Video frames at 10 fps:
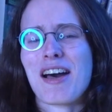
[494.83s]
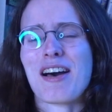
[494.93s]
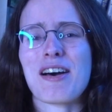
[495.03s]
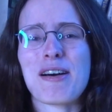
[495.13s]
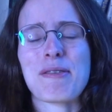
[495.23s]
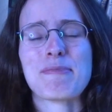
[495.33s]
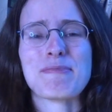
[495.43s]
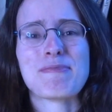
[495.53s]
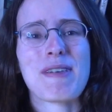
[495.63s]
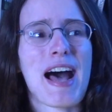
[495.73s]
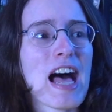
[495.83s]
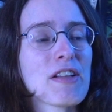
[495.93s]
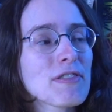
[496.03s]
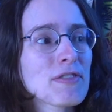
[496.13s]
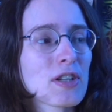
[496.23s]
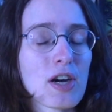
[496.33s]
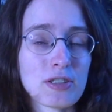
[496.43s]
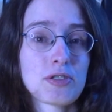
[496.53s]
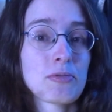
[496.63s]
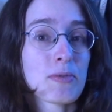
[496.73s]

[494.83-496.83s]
um, half of the costume